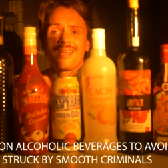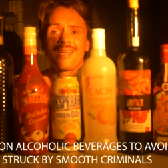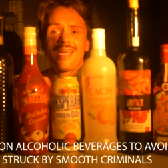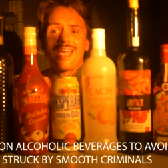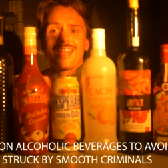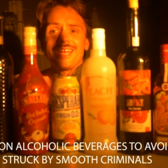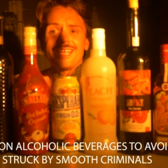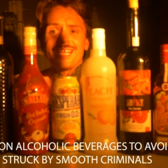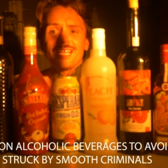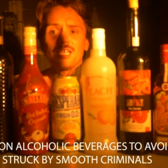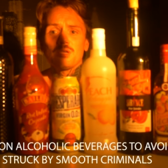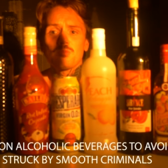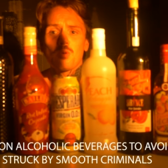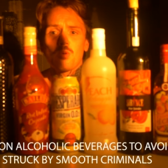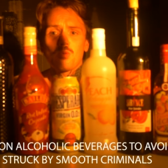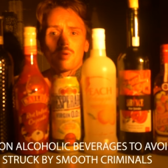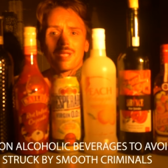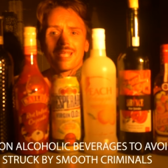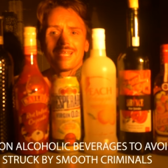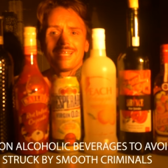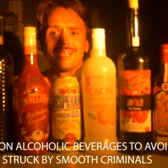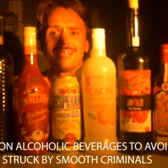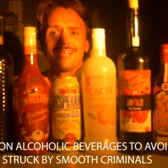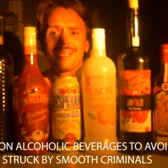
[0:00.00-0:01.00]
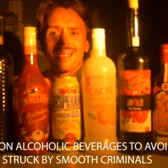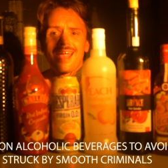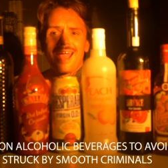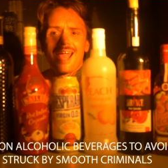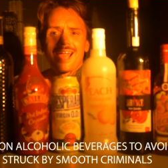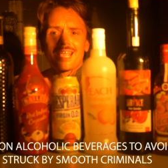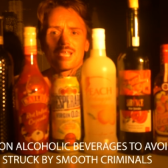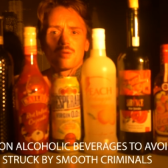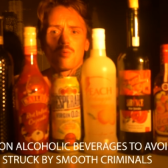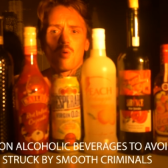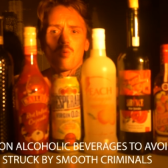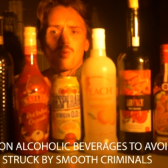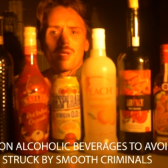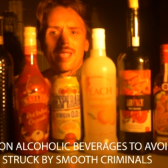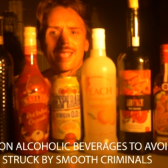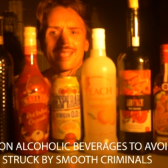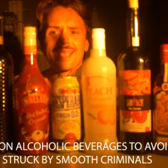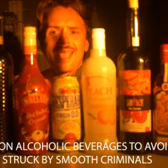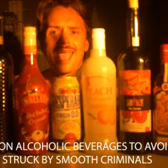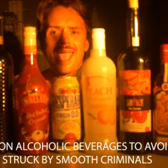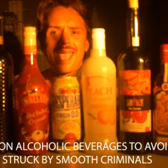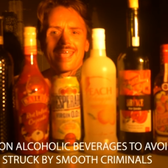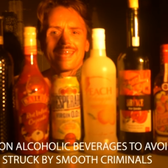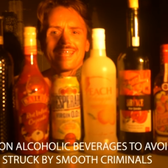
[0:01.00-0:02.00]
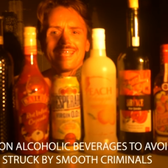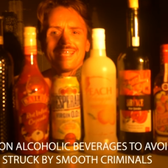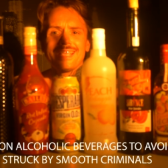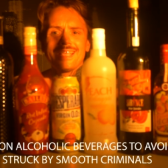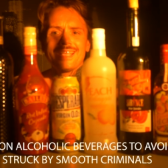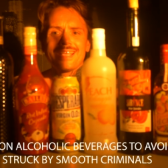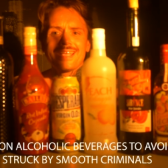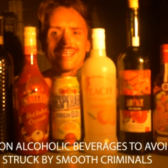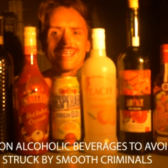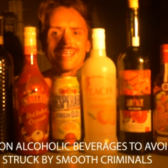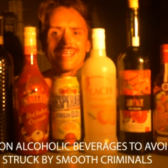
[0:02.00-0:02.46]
Annie, are you okay? Are you okay, Annie?